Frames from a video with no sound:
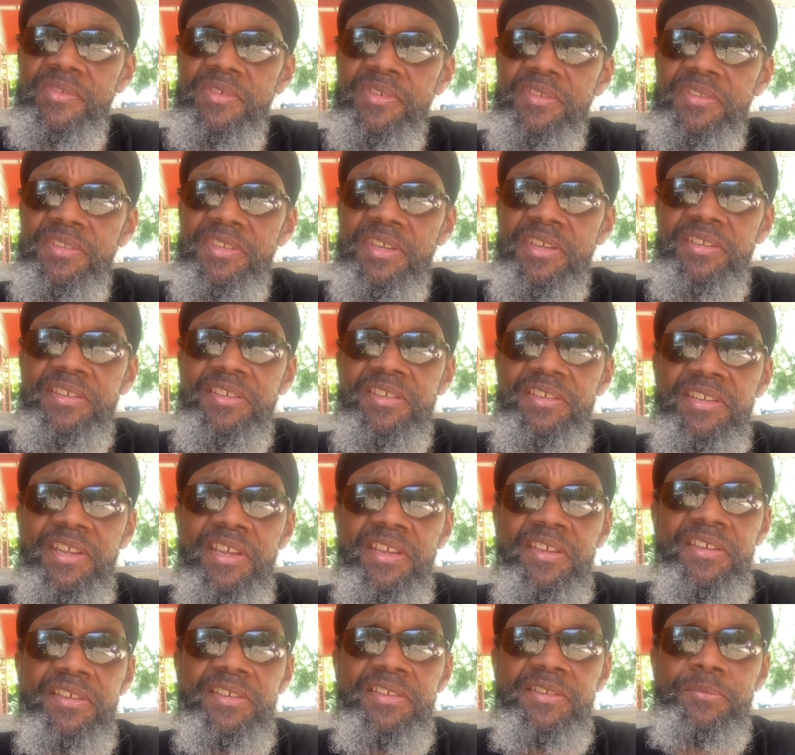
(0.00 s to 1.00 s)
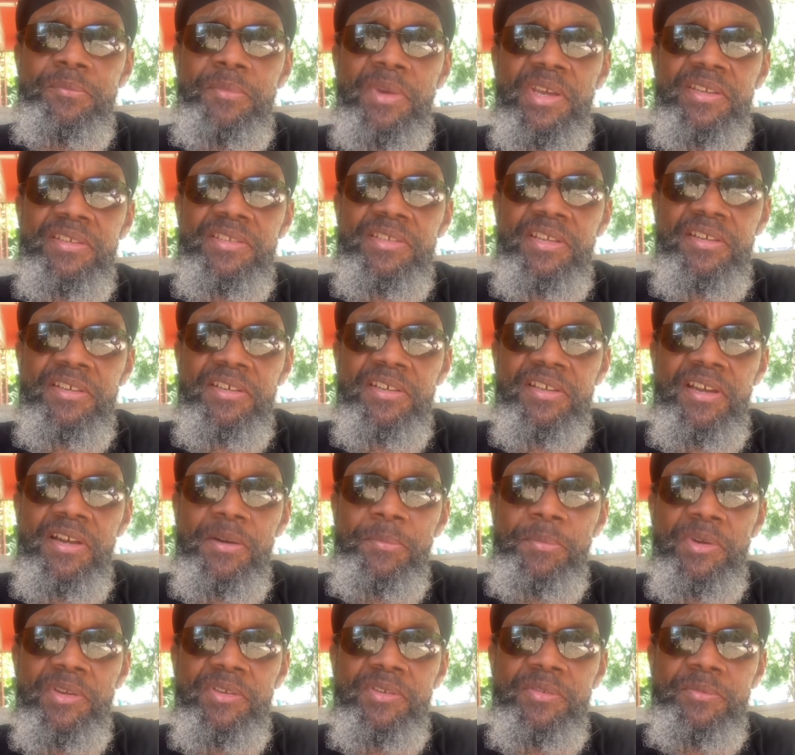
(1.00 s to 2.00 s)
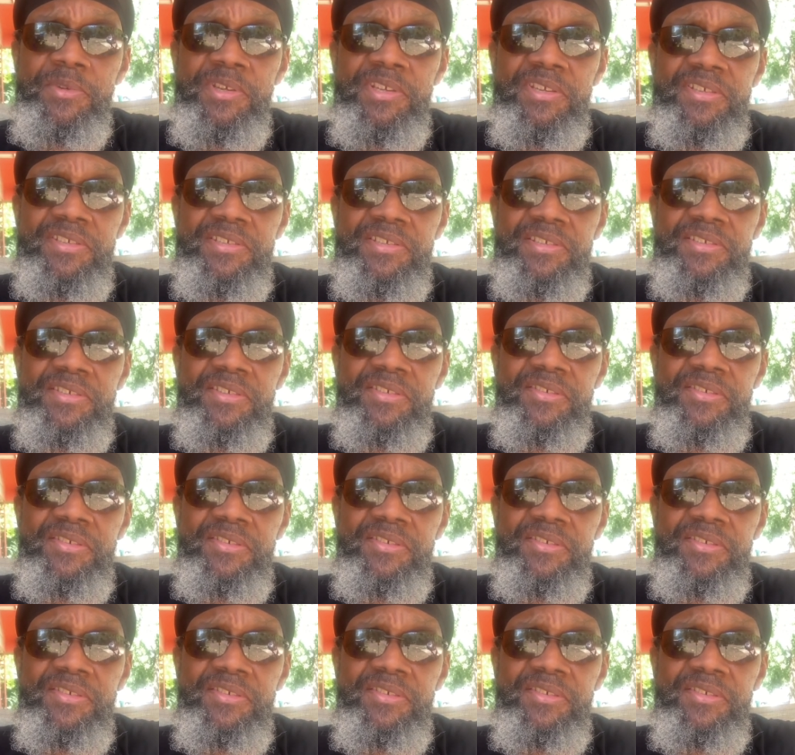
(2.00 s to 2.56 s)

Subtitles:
I think today it makes a couple of weeks.